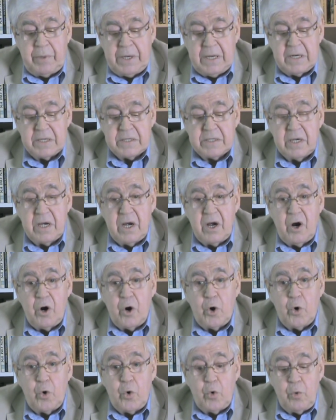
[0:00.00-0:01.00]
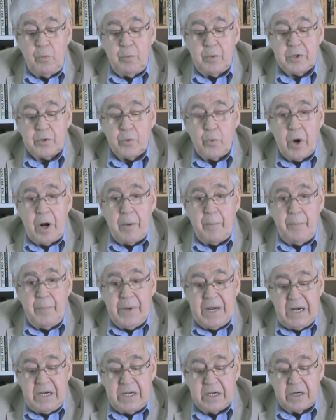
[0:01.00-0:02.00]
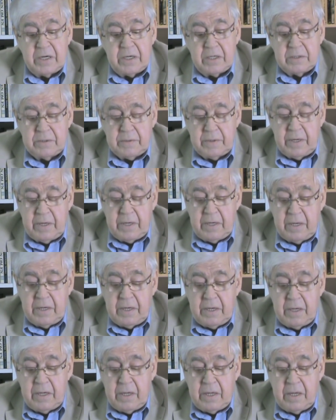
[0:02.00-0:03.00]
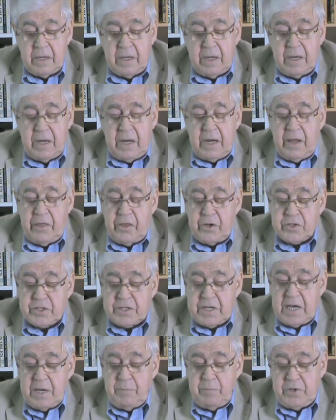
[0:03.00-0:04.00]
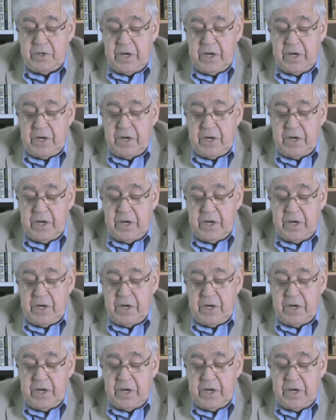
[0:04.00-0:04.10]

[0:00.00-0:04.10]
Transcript: pills, almost 1 billion. In the same